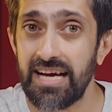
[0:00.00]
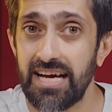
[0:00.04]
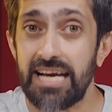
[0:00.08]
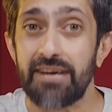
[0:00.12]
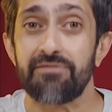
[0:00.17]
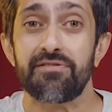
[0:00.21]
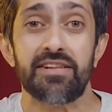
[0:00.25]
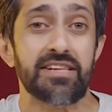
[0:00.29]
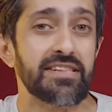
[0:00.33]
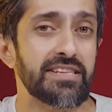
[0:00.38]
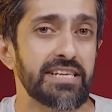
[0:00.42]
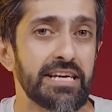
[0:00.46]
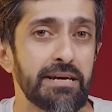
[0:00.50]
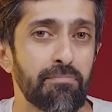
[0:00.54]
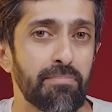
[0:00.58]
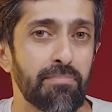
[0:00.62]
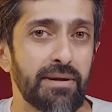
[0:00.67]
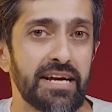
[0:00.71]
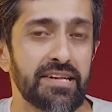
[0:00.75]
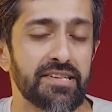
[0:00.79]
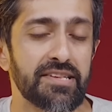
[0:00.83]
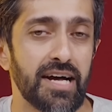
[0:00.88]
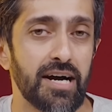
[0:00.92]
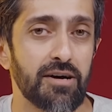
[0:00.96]
if the theme
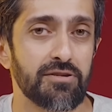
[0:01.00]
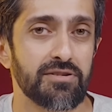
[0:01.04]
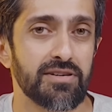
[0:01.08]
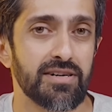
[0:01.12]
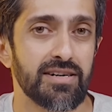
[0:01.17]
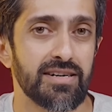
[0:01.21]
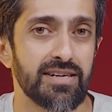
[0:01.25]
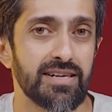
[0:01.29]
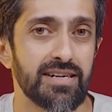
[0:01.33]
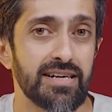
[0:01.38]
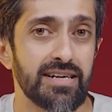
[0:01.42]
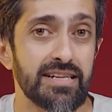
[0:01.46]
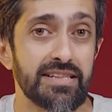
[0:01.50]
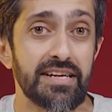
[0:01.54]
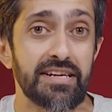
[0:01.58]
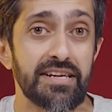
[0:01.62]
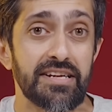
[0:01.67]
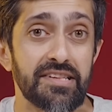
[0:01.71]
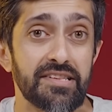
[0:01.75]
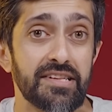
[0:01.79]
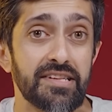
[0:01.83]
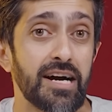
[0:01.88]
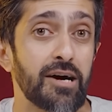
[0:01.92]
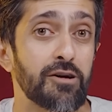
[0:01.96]
plays out, the
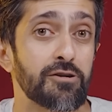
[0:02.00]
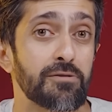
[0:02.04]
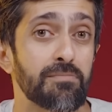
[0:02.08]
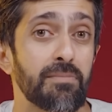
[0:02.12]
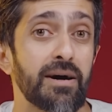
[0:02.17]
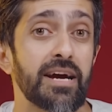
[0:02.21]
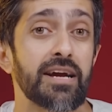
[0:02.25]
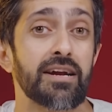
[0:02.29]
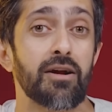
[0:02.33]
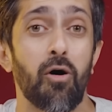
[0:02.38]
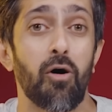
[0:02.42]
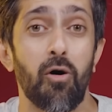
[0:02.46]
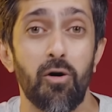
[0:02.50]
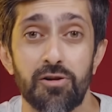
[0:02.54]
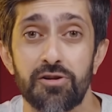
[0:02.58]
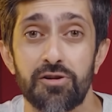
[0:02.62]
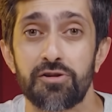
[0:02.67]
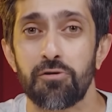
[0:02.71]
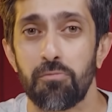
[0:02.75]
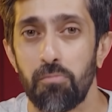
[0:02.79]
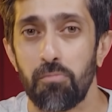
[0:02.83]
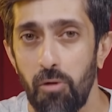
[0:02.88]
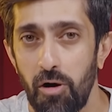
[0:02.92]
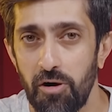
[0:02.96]
discount might
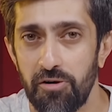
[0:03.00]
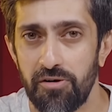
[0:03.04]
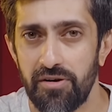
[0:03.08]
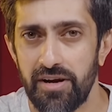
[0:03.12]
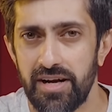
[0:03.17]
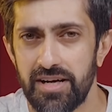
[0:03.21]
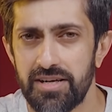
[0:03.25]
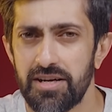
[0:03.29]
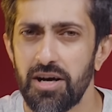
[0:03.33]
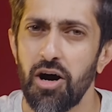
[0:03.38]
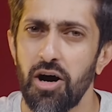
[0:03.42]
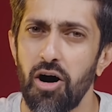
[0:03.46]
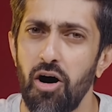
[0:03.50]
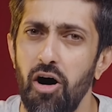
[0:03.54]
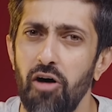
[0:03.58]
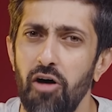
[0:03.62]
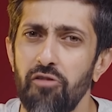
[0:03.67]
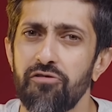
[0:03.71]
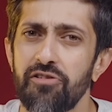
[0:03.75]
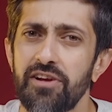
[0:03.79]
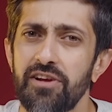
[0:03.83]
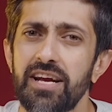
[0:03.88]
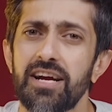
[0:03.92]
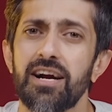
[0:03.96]
also moderate,
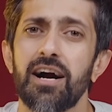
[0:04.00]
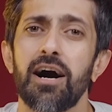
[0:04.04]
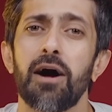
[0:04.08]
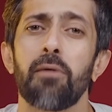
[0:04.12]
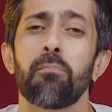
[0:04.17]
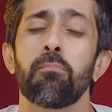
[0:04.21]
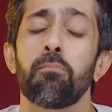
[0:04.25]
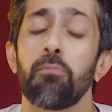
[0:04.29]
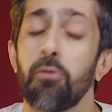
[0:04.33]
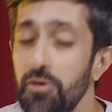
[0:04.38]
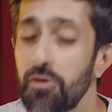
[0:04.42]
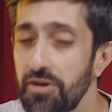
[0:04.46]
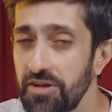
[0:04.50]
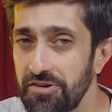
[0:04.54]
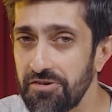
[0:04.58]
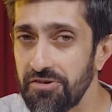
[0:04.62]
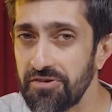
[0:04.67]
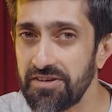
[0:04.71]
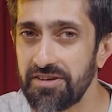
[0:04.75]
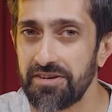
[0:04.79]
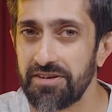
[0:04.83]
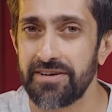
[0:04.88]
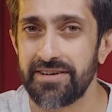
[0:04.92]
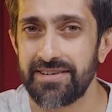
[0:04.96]
offering a bonus
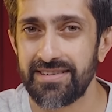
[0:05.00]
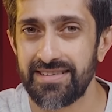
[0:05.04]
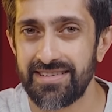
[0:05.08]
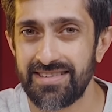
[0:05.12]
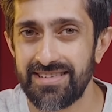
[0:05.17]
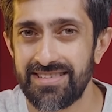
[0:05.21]
return.